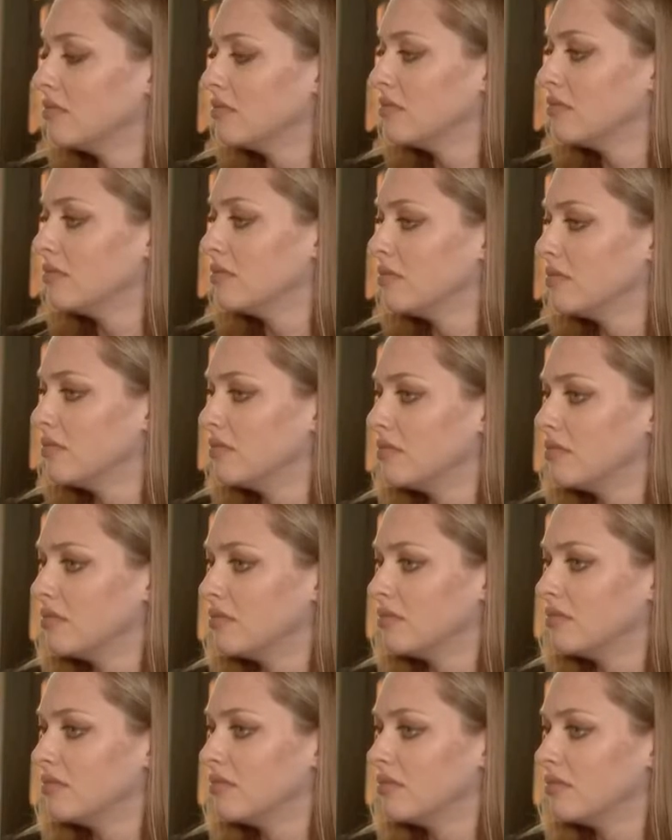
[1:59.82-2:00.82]

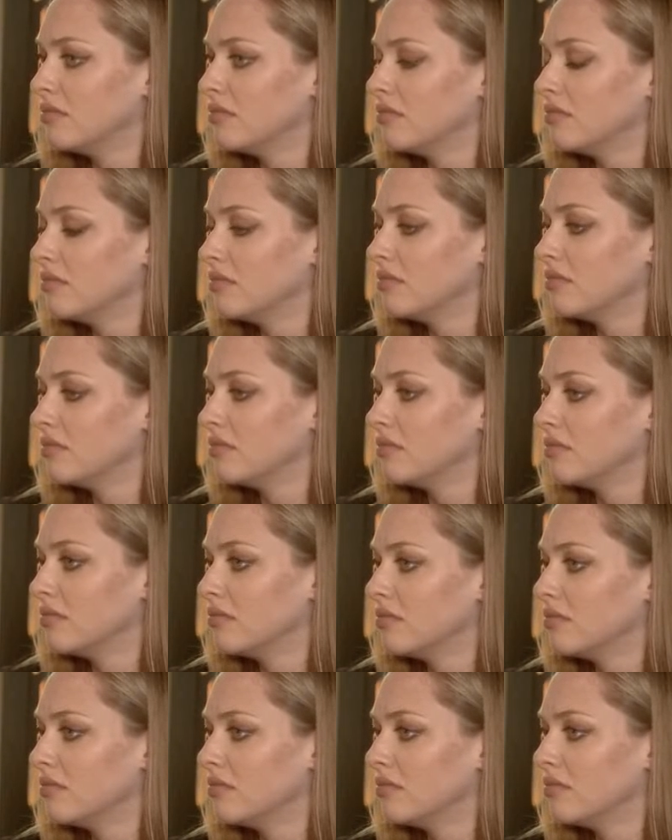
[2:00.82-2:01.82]

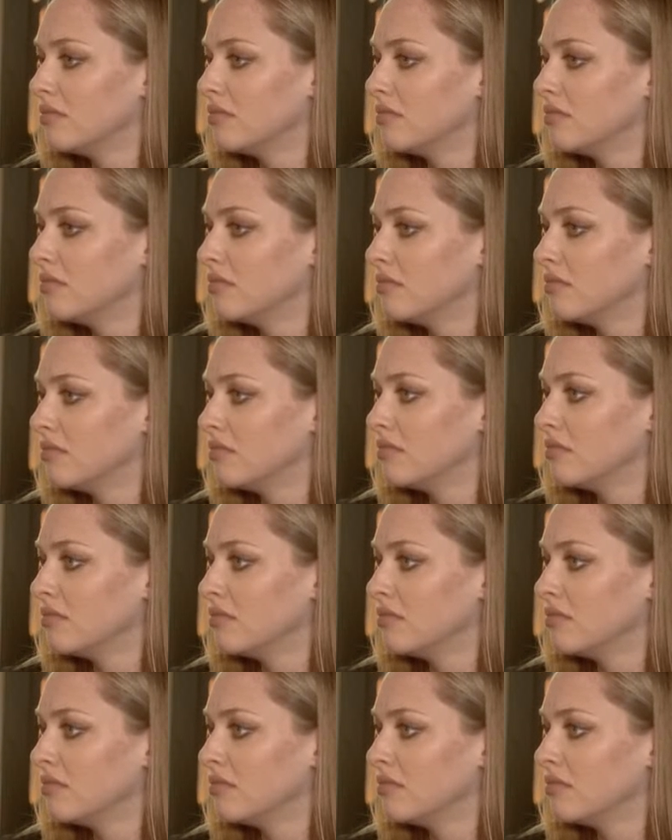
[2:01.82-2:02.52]
The person shown says nothing.